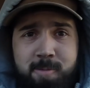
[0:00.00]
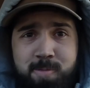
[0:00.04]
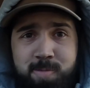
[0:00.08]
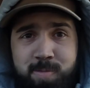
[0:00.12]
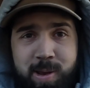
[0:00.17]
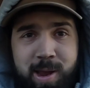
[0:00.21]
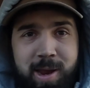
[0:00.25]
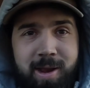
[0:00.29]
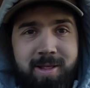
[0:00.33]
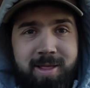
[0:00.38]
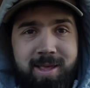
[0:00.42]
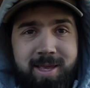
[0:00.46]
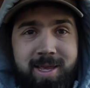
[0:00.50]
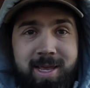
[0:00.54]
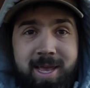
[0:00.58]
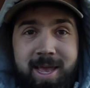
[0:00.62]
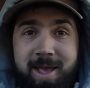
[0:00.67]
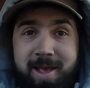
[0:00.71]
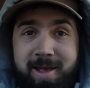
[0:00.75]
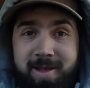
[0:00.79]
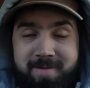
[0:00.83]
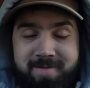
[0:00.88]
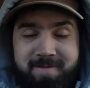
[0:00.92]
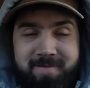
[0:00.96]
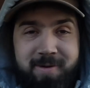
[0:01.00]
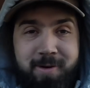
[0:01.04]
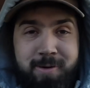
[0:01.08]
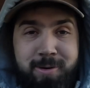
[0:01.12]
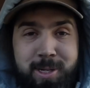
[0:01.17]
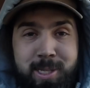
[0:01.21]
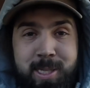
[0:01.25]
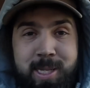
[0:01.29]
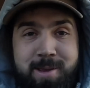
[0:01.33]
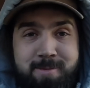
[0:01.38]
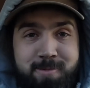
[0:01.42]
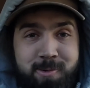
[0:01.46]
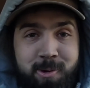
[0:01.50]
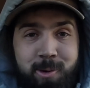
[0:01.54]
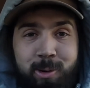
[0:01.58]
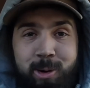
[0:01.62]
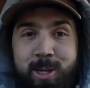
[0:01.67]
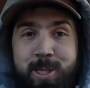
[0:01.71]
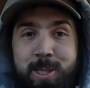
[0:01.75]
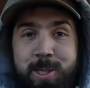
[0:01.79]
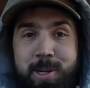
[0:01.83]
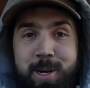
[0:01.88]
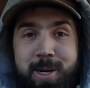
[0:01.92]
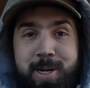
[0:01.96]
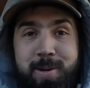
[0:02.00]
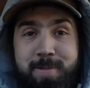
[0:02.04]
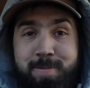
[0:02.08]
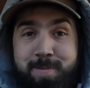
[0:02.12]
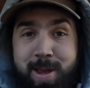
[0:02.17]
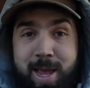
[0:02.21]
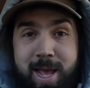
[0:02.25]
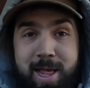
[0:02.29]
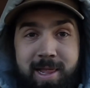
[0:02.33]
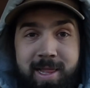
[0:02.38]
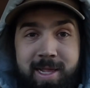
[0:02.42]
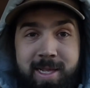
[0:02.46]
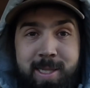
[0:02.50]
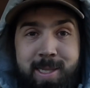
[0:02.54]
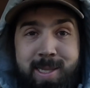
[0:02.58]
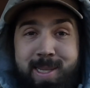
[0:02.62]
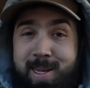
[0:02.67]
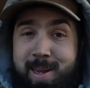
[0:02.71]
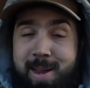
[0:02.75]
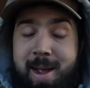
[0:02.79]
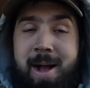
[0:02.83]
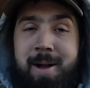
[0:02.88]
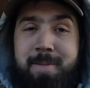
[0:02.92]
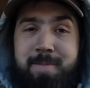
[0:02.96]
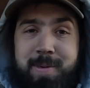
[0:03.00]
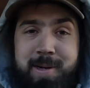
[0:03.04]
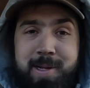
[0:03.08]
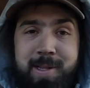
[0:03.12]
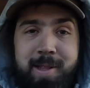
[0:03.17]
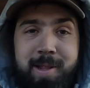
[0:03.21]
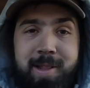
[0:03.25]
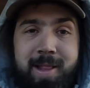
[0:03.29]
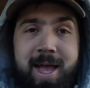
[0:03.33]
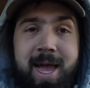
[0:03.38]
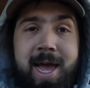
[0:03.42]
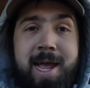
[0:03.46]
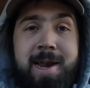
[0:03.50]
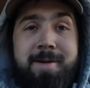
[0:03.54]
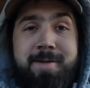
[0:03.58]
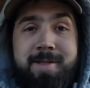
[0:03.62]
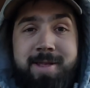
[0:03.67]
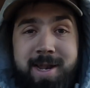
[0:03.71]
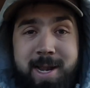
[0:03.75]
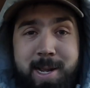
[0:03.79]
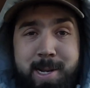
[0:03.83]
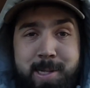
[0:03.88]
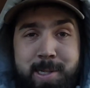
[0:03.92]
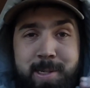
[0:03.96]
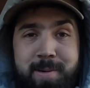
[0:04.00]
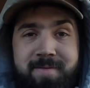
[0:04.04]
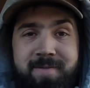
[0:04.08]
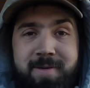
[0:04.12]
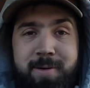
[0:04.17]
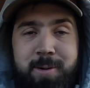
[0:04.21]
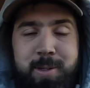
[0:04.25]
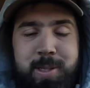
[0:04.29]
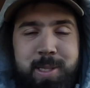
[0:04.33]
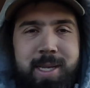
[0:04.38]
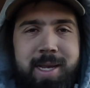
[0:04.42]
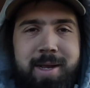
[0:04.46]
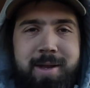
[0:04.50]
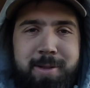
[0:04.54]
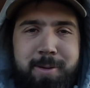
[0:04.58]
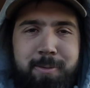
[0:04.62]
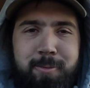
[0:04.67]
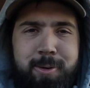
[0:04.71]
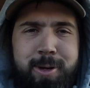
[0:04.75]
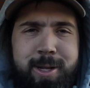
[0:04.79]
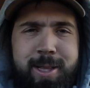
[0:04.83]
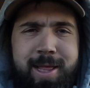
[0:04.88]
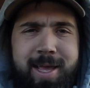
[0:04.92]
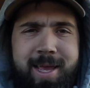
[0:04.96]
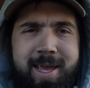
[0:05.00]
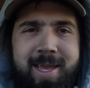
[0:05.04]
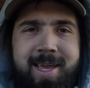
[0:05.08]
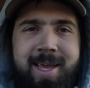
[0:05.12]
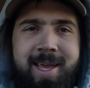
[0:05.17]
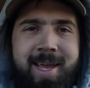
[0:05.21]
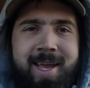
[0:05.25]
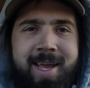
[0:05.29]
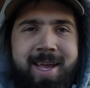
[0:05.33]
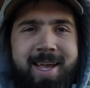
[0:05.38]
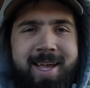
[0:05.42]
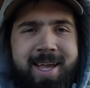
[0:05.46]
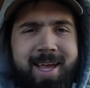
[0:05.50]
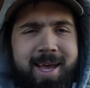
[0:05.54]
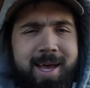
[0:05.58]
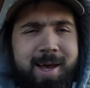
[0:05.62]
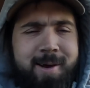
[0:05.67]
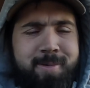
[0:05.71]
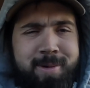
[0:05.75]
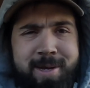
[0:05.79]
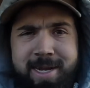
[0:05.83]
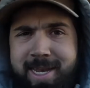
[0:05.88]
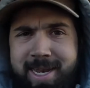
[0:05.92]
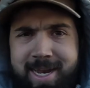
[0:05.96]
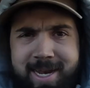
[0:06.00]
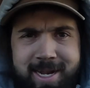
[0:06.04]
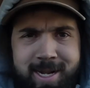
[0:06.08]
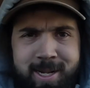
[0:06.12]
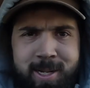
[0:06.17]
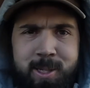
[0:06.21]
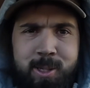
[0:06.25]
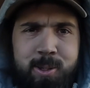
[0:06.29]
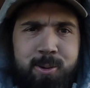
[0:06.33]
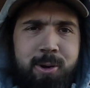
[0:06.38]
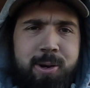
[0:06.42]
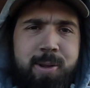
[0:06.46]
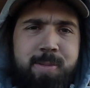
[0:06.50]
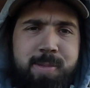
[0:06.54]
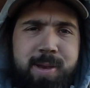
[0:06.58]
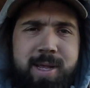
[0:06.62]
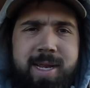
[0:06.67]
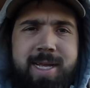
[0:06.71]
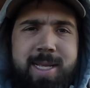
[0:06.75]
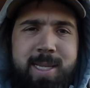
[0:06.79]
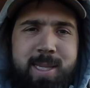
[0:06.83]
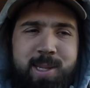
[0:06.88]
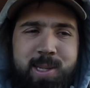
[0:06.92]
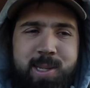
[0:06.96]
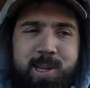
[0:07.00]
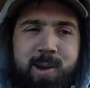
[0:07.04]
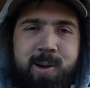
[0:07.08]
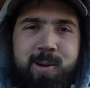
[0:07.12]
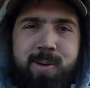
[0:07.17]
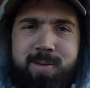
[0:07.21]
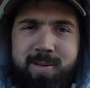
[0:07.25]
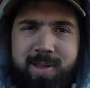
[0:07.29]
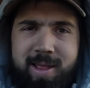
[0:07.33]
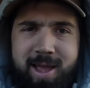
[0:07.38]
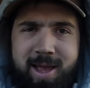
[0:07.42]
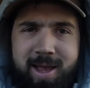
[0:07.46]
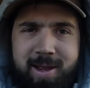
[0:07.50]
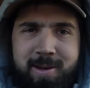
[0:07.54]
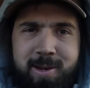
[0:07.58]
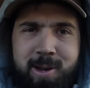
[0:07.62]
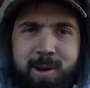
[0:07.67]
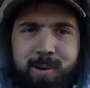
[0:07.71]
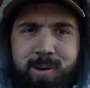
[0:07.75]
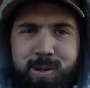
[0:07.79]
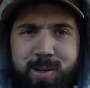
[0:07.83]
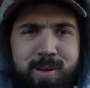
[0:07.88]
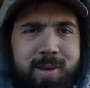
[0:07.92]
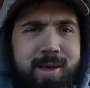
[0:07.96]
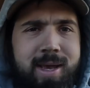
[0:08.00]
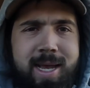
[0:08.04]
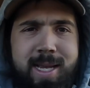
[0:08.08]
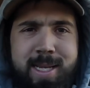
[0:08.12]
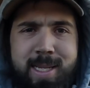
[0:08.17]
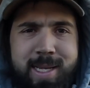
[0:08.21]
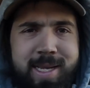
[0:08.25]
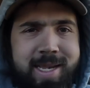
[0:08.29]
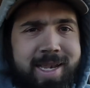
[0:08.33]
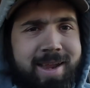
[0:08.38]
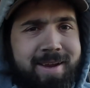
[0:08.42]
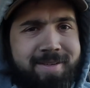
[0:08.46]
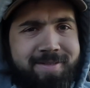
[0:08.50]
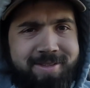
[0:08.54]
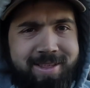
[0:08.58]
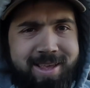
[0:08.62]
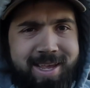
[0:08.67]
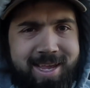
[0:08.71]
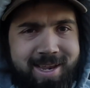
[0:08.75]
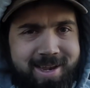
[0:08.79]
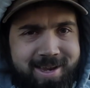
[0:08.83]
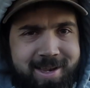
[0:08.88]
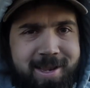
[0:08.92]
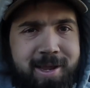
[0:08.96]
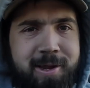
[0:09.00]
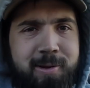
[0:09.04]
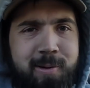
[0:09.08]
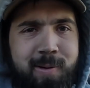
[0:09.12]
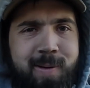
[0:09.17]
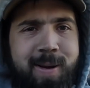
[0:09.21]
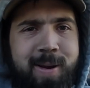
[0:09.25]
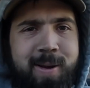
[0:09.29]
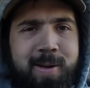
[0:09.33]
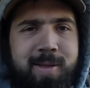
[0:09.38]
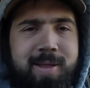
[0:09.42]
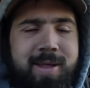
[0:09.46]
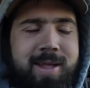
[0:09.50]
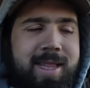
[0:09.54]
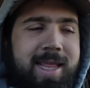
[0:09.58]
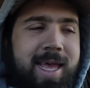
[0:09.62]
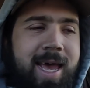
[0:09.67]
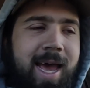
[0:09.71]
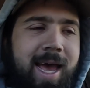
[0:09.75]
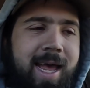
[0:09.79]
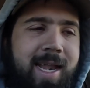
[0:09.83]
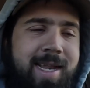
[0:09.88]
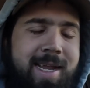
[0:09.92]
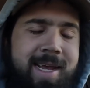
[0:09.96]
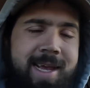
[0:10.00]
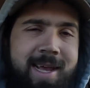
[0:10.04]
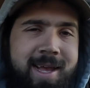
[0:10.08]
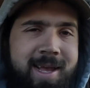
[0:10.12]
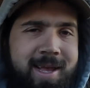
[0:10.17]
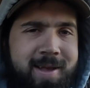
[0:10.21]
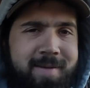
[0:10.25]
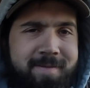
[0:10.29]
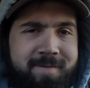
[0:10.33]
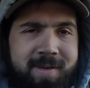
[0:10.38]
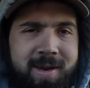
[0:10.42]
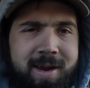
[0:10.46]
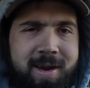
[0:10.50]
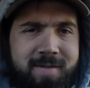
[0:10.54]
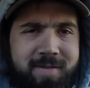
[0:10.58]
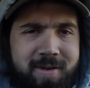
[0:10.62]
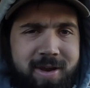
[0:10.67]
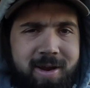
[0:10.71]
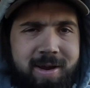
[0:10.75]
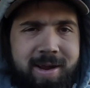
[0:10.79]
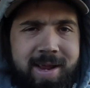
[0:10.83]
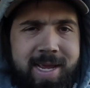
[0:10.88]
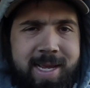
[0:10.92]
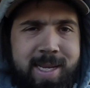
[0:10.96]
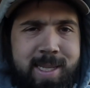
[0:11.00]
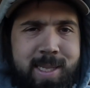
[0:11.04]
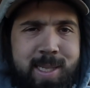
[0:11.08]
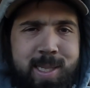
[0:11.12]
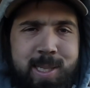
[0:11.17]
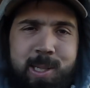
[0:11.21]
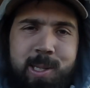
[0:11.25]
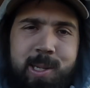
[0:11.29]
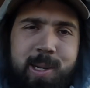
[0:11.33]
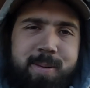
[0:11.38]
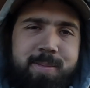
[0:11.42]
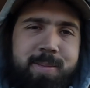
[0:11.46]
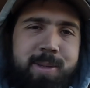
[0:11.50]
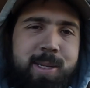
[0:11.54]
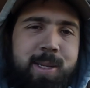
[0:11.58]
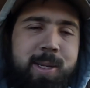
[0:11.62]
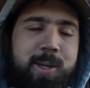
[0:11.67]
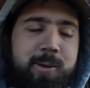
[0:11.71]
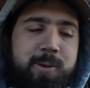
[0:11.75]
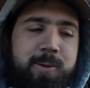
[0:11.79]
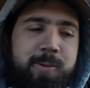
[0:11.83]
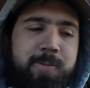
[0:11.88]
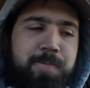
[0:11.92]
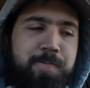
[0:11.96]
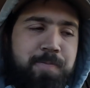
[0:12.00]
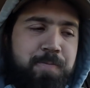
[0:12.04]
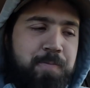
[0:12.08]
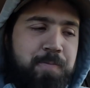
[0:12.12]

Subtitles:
barely focusing more on trying to balance up on the ladder than actually focusing on the relay. I did it in 20 minutes, so I know you guys can definitely get it done quicker than that. Very, very easy job to do.